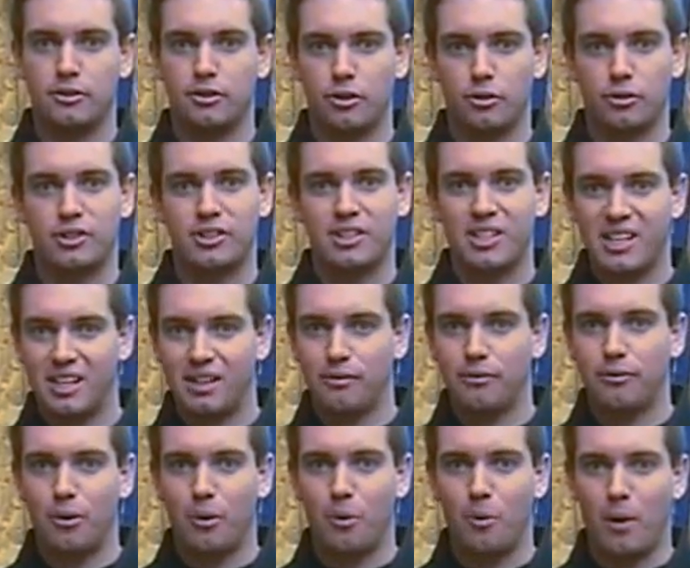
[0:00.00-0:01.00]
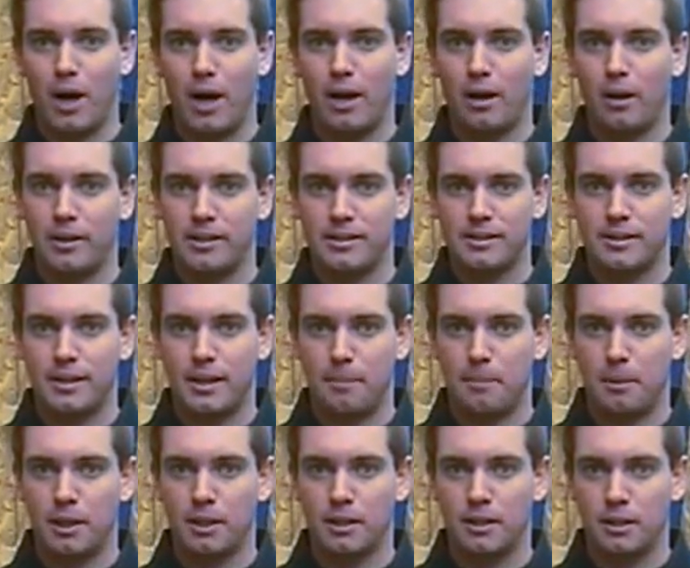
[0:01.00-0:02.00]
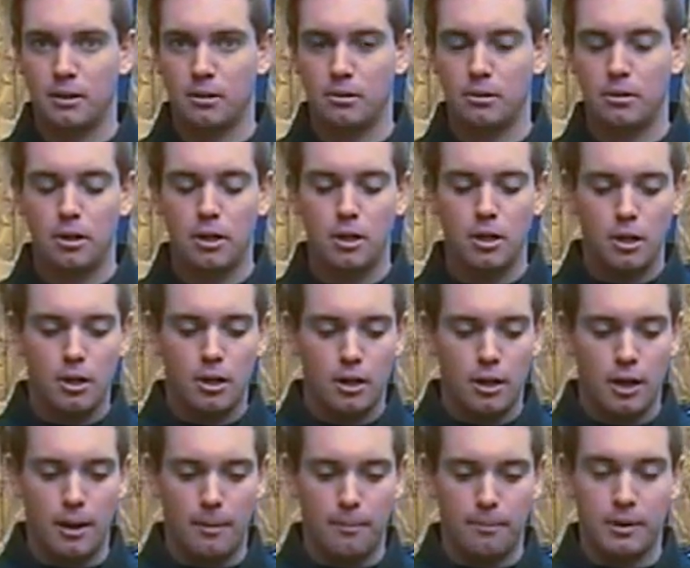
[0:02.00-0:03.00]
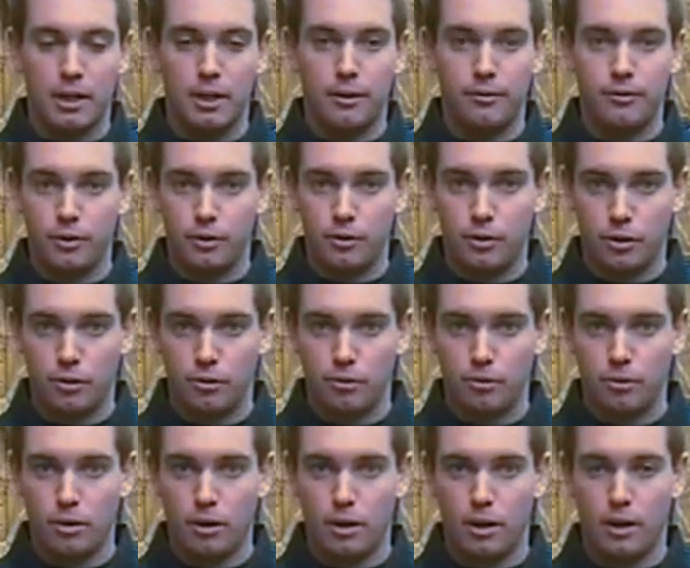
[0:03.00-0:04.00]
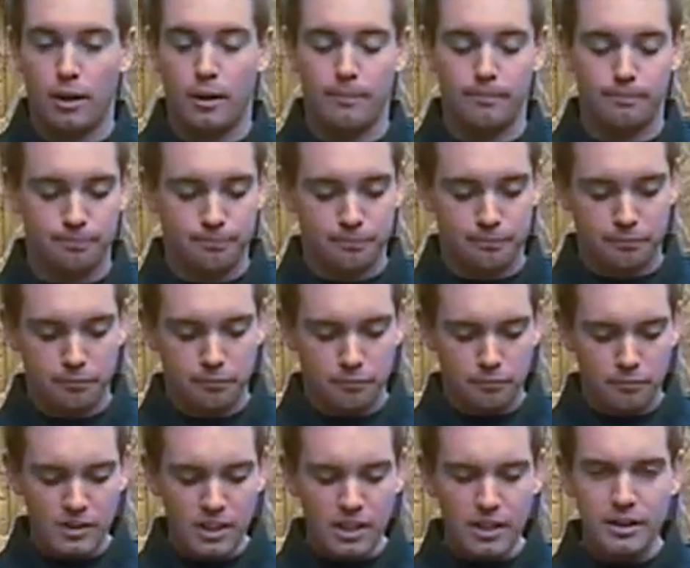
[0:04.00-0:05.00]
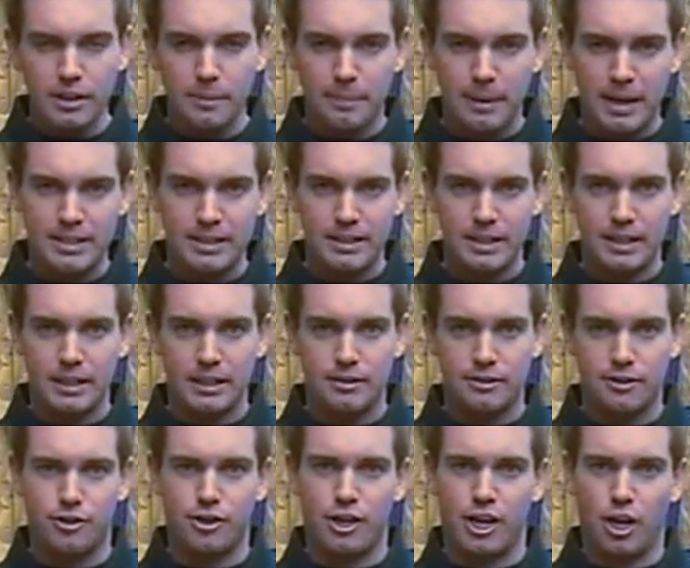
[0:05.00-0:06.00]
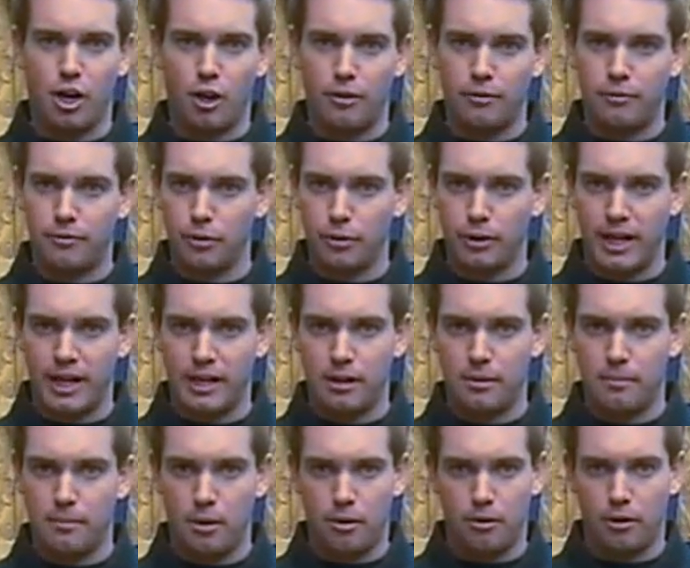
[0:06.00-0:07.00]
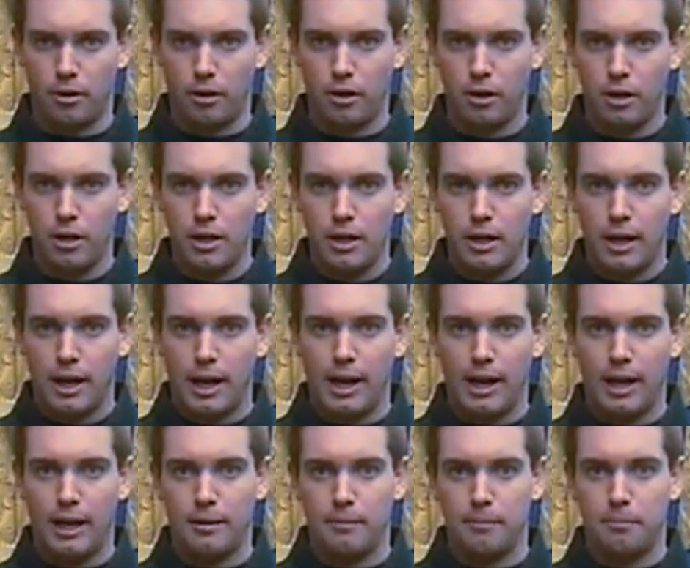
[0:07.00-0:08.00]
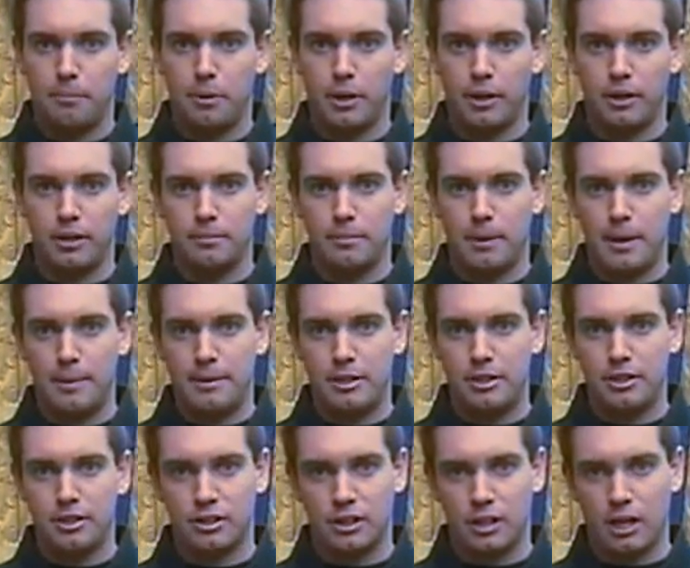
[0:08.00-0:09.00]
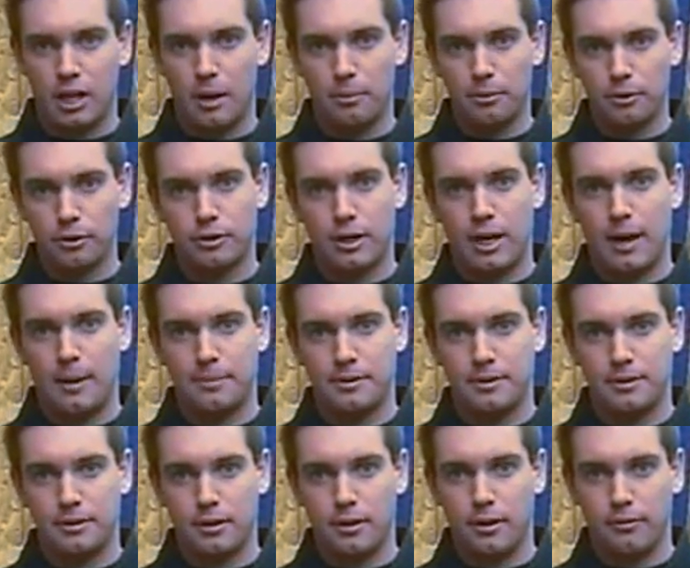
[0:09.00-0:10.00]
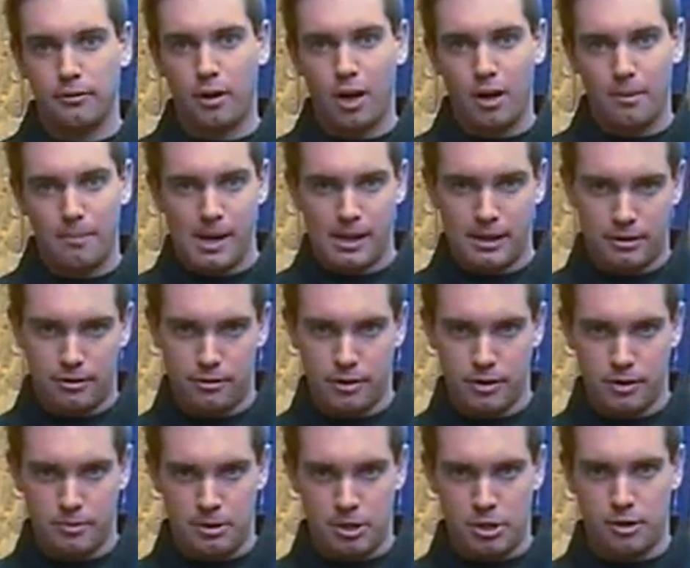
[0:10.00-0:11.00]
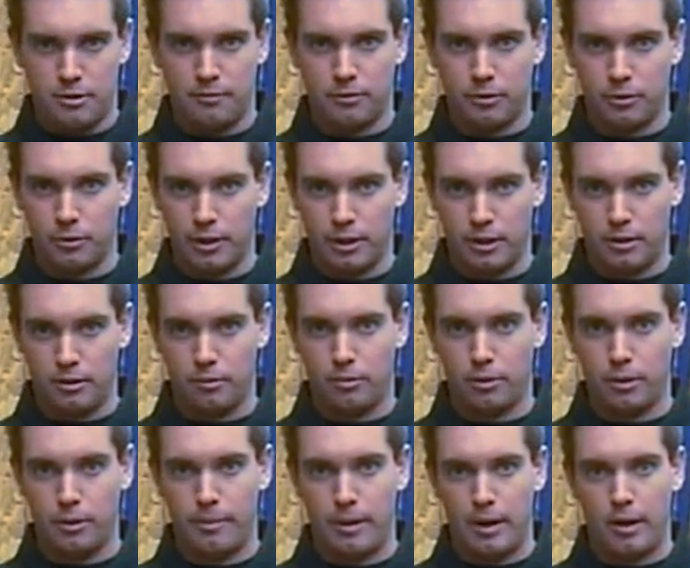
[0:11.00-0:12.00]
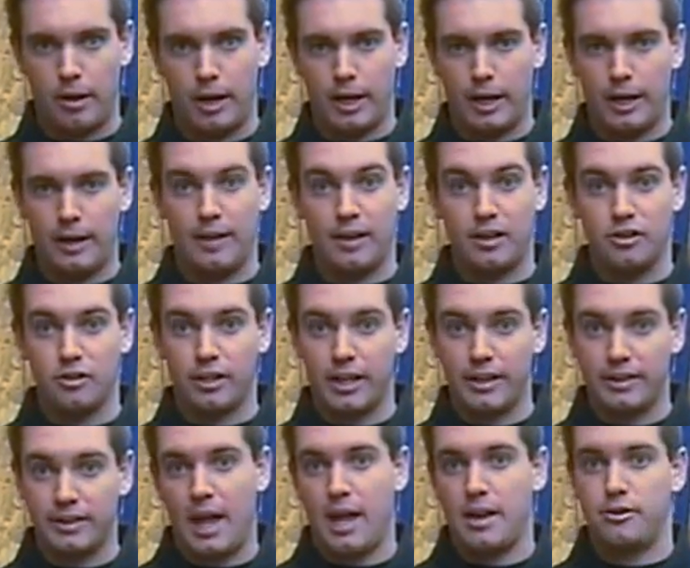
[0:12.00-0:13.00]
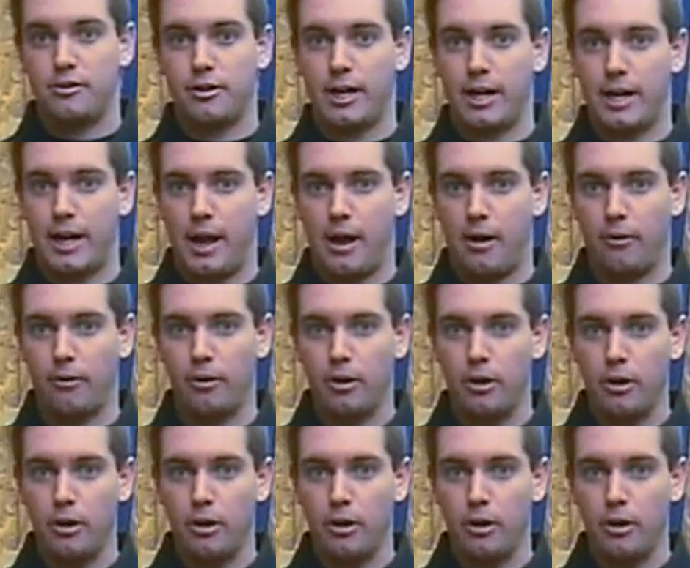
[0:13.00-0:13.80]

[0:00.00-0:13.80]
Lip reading: So sitting for a while isn't that big a deal. But if you do, the best thing is to drain all the fuel out of the motor and put maybe just a couple drops of automatic transmission fluid into the rear bearing, and then let that drain out.